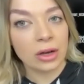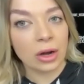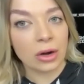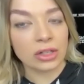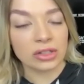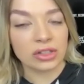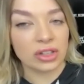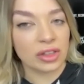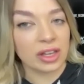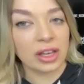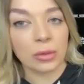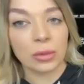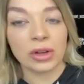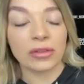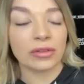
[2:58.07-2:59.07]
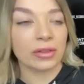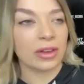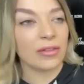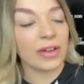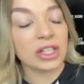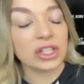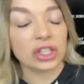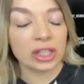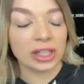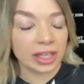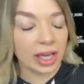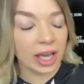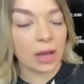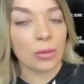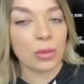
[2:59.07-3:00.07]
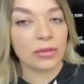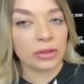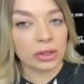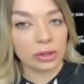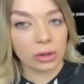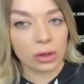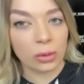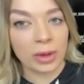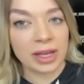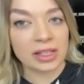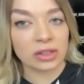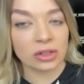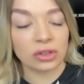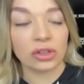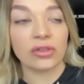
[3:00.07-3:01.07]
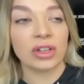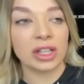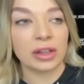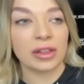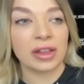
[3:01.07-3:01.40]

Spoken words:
Or did you think it would have eventually came with the lower weight? So do you really